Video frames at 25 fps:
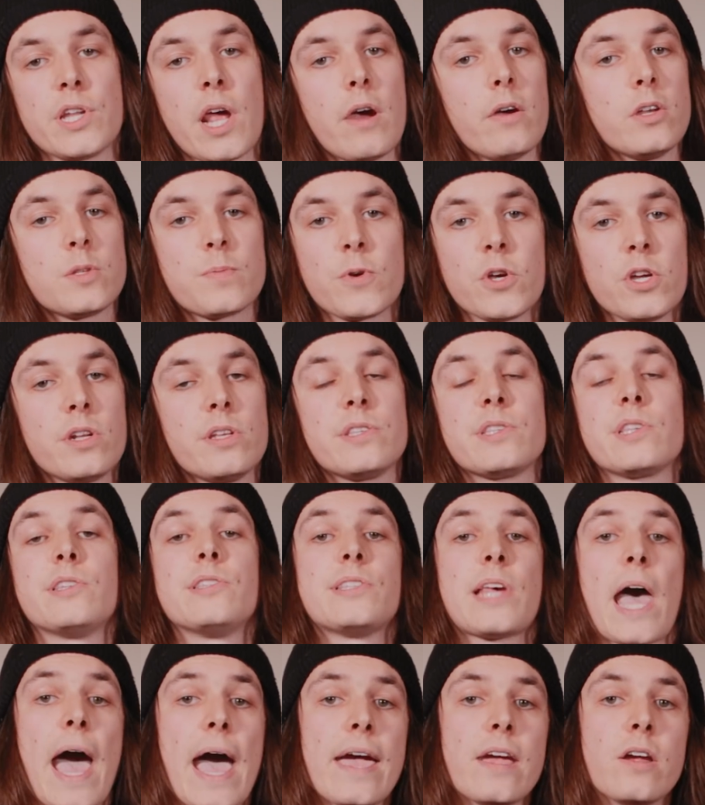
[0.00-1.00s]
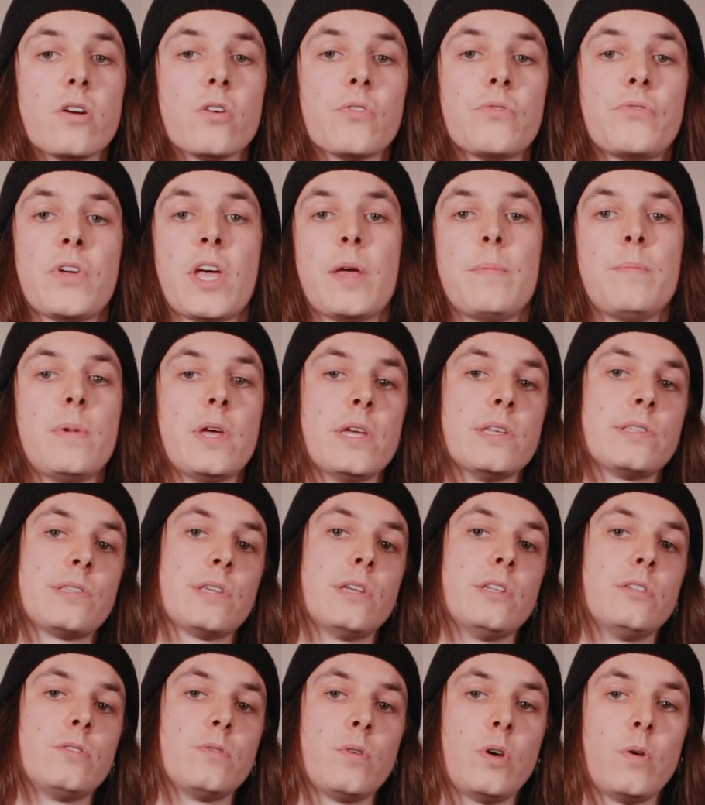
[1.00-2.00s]
now he's bringing his entire fan base
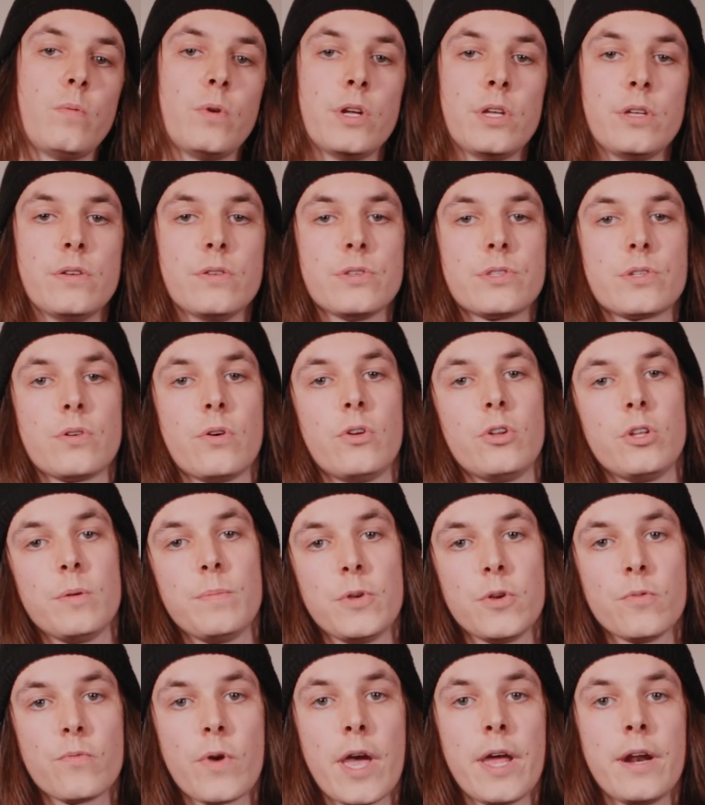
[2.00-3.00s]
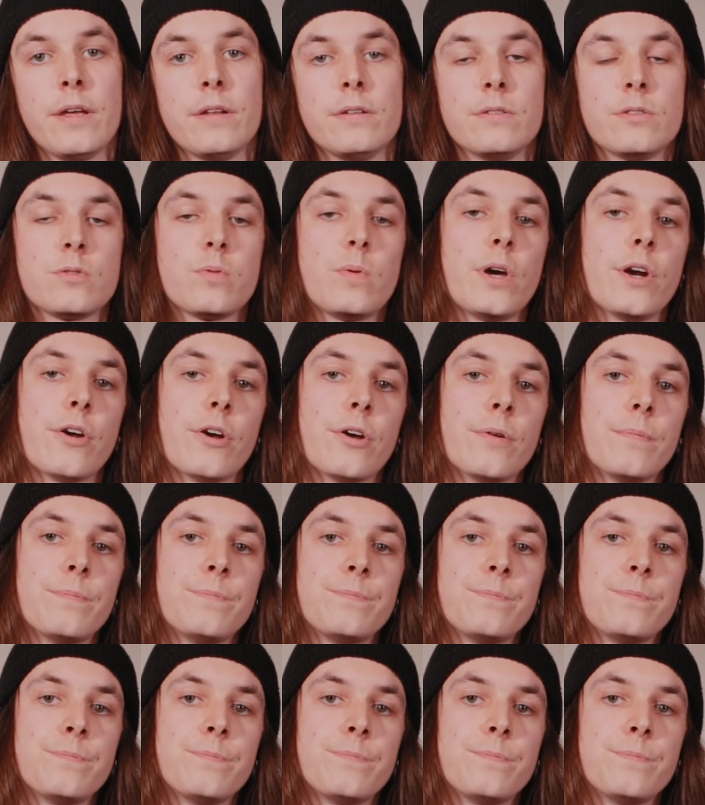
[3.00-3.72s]
into it when it used to only be Reddit and Twitter.